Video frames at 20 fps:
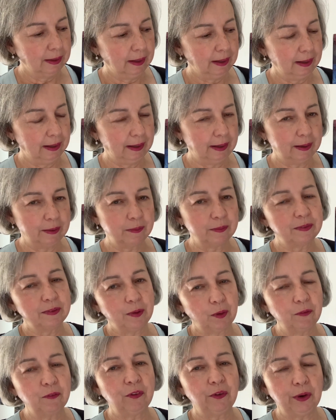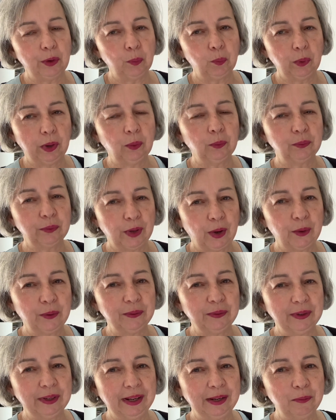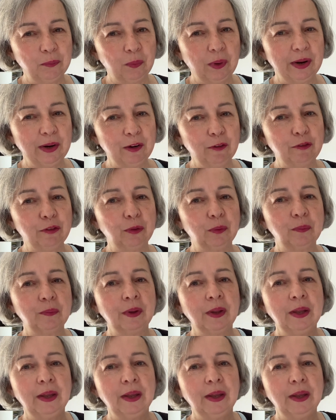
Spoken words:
so very well known and wonderful.